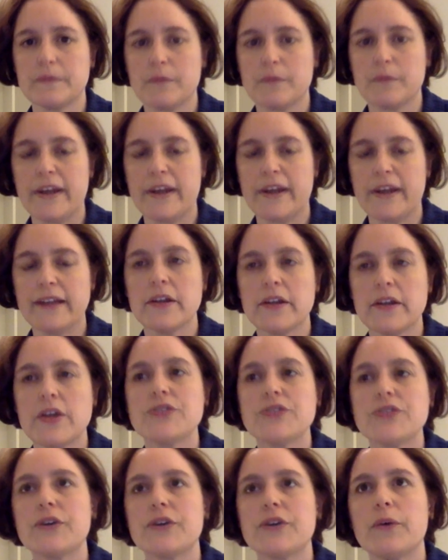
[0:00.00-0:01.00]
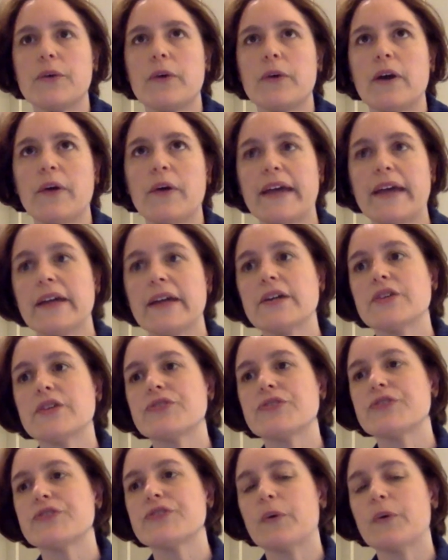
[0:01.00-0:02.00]
Right. So okay.
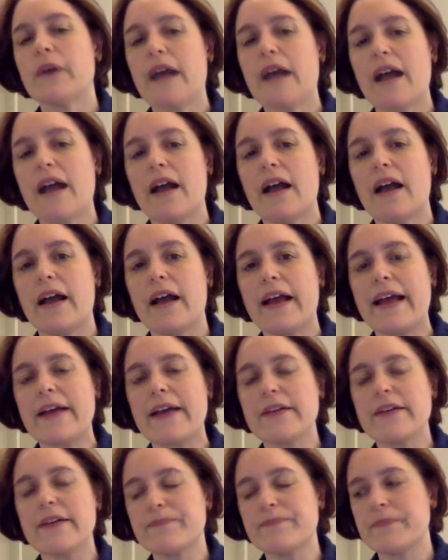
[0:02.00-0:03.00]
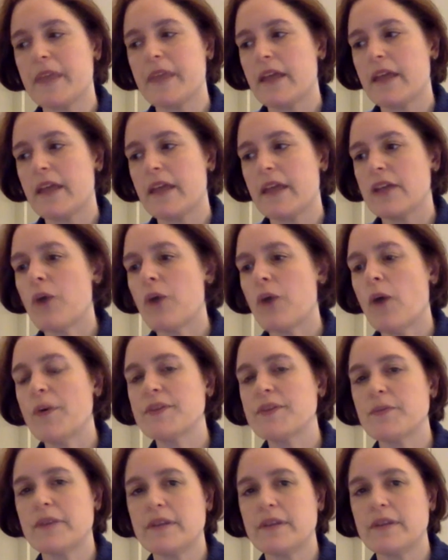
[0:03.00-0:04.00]
So you always
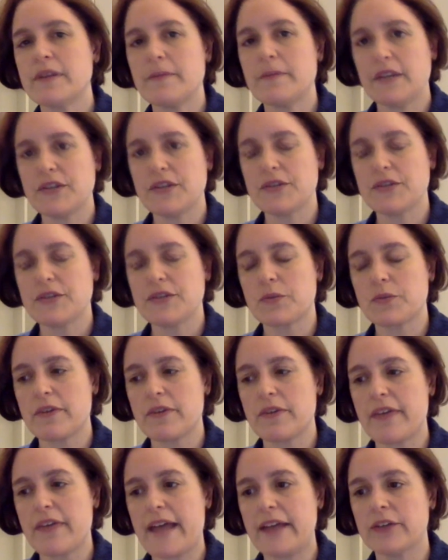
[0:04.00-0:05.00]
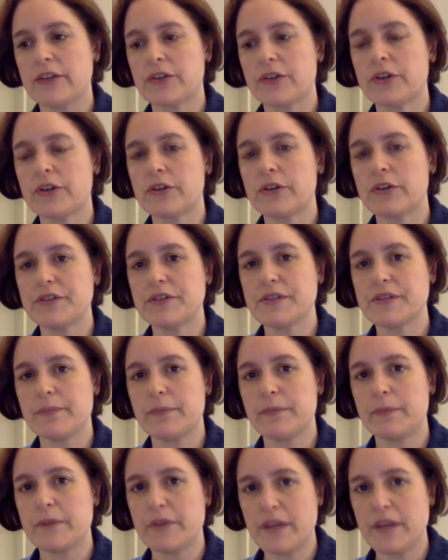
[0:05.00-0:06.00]
want to make sure that your current
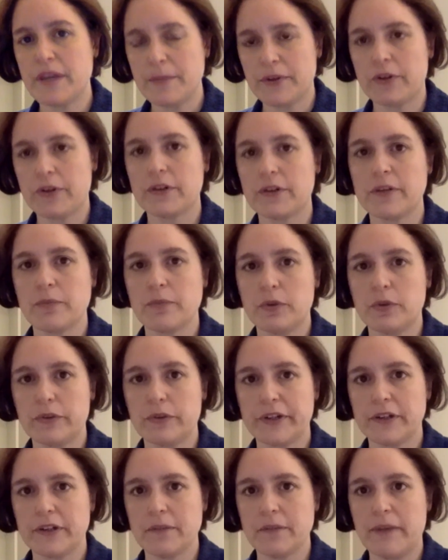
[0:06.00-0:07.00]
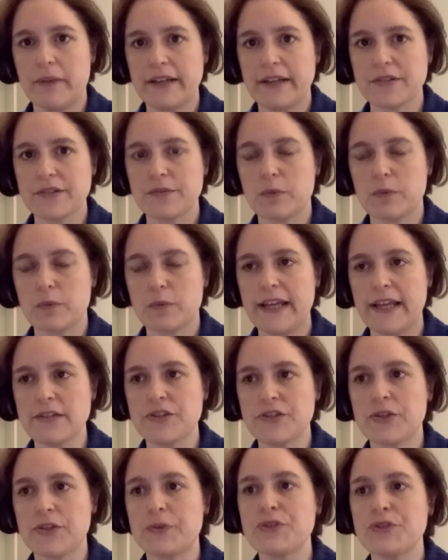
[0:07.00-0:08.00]
you keep your current employer in mind,
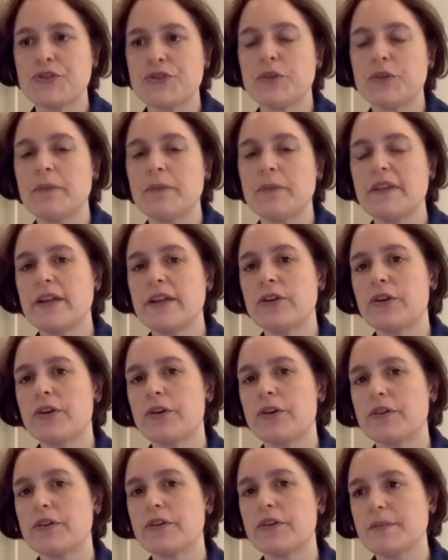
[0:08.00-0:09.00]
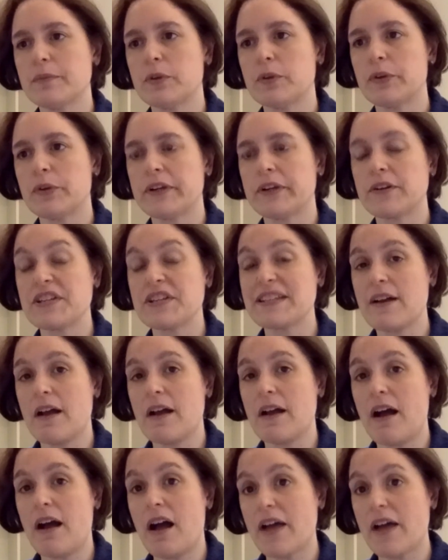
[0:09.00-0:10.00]
right? So assuming that your current employer is
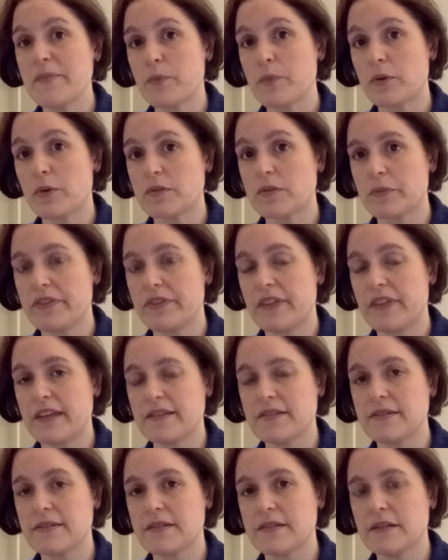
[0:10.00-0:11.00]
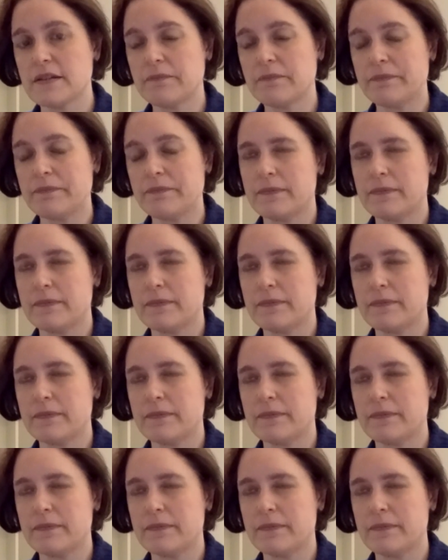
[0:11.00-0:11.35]
on board with this,